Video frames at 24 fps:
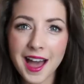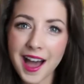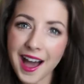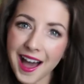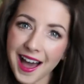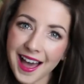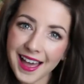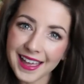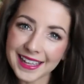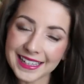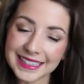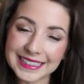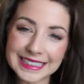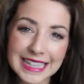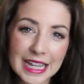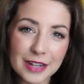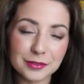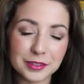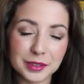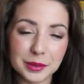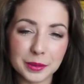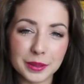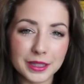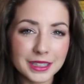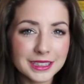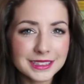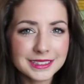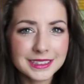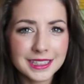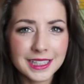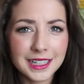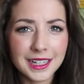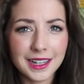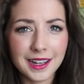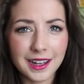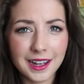Hi everyone,
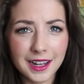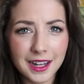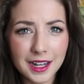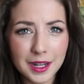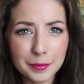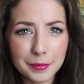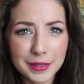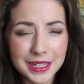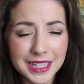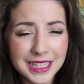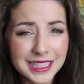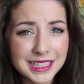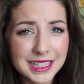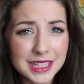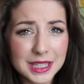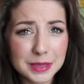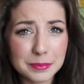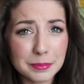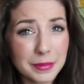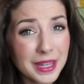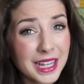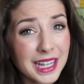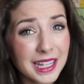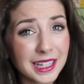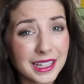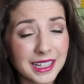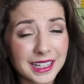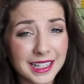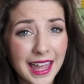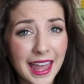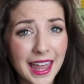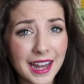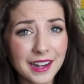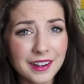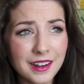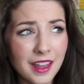it's me
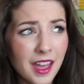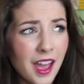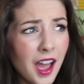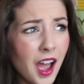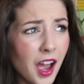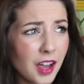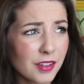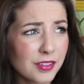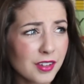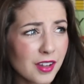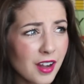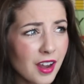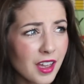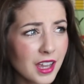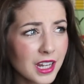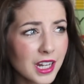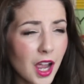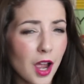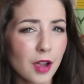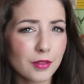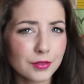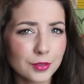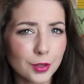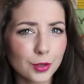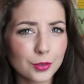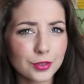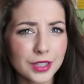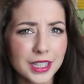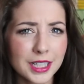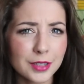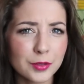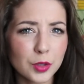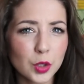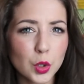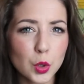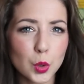again. I feel like I've not
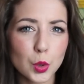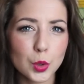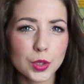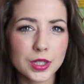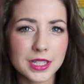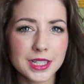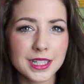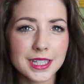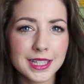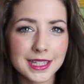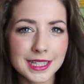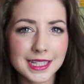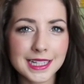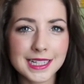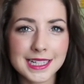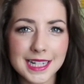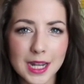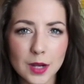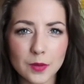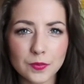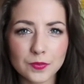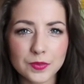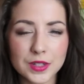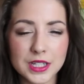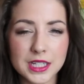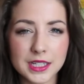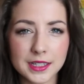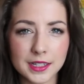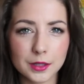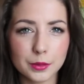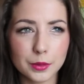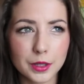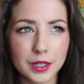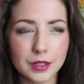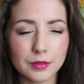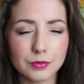really recorded a sit down
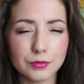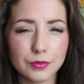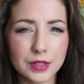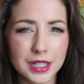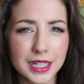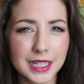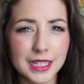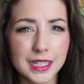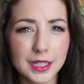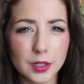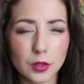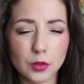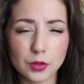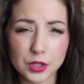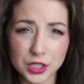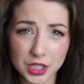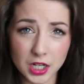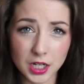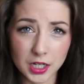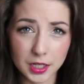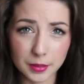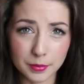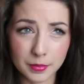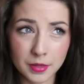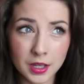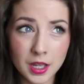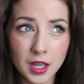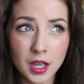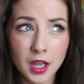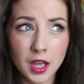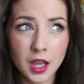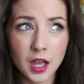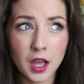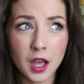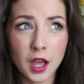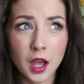video in a really long time,
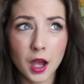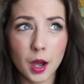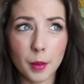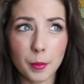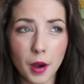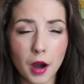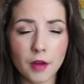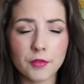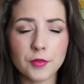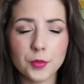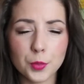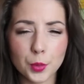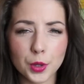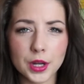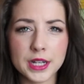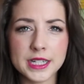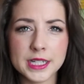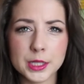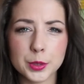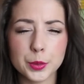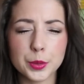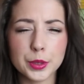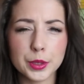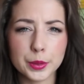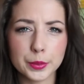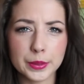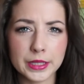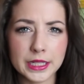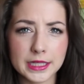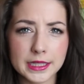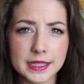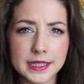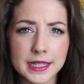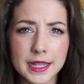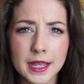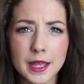apart from the one I did with
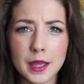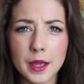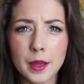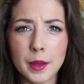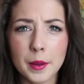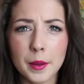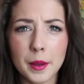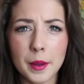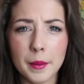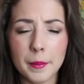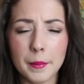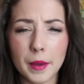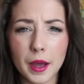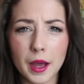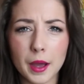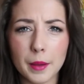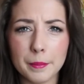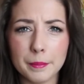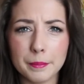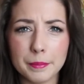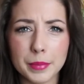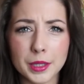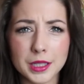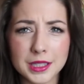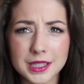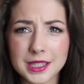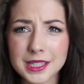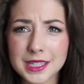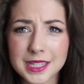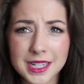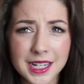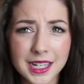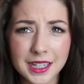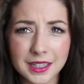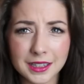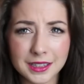Louise, but
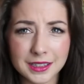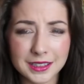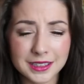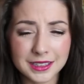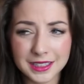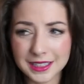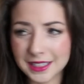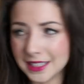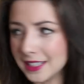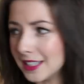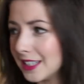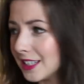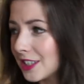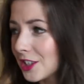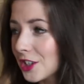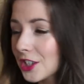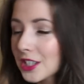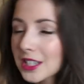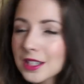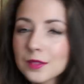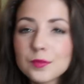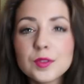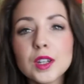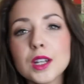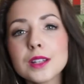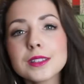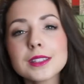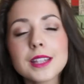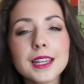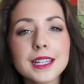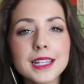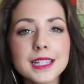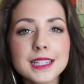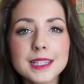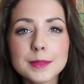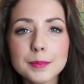still, it just feels
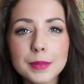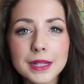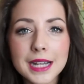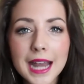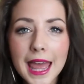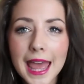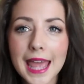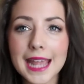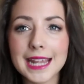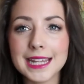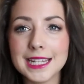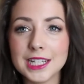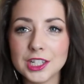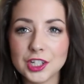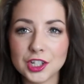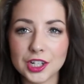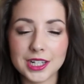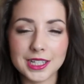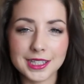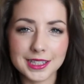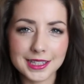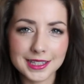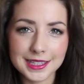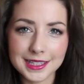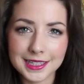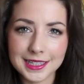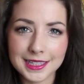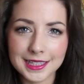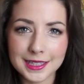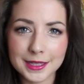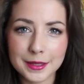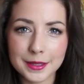like it's been ages.